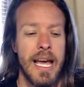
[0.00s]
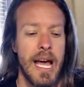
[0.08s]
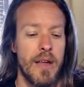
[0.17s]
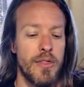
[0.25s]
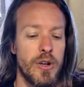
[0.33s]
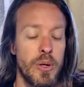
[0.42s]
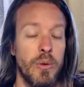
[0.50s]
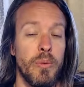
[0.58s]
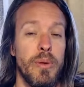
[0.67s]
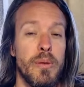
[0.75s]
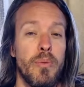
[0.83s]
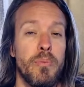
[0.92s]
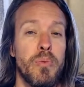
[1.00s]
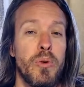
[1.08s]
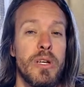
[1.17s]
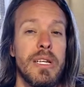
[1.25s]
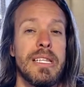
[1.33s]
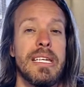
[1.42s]
and there will be
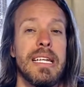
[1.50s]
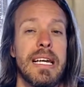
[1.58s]
breathing